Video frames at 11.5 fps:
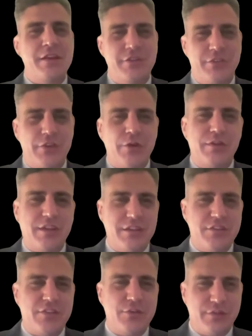So
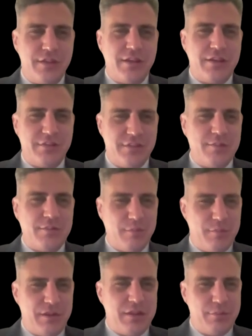these two things seem to
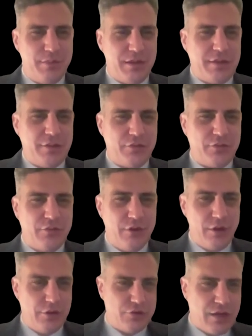be the biggest
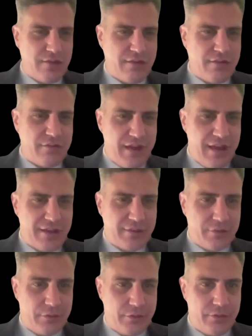driving
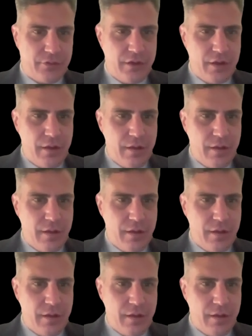factors.